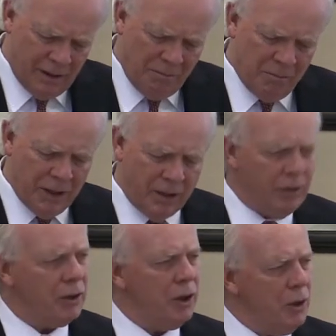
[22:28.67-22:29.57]

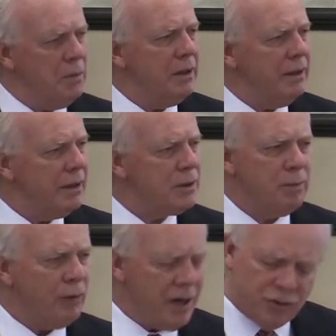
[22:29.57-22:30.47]
mere human
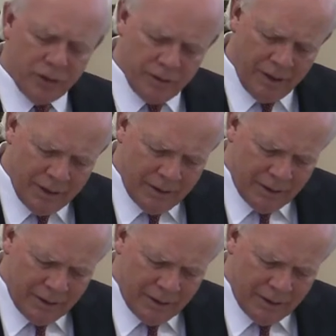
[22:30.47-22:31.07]
expression